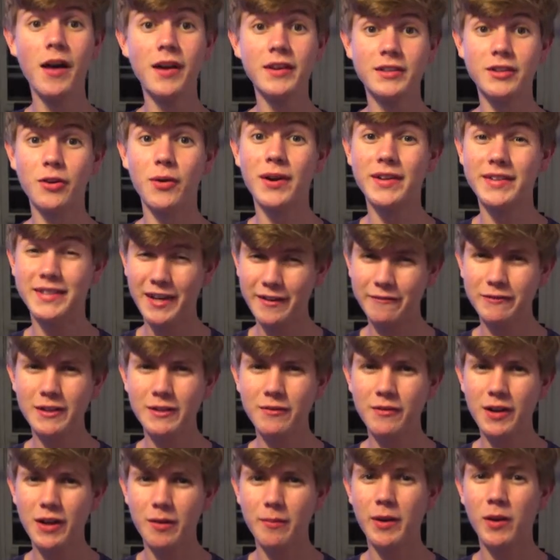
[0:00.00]
So I definitely
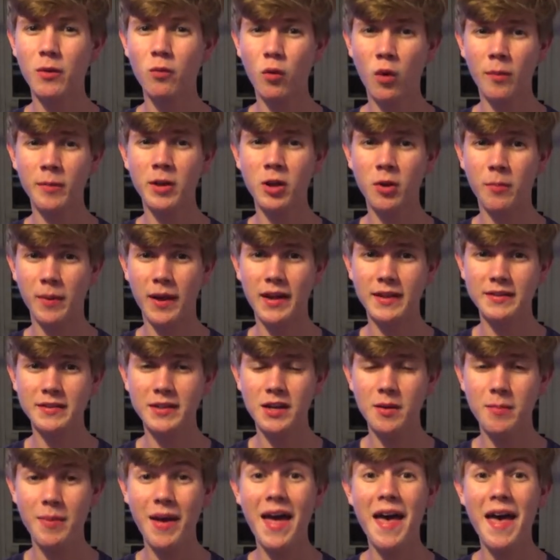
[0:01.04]
recommend warming your paints up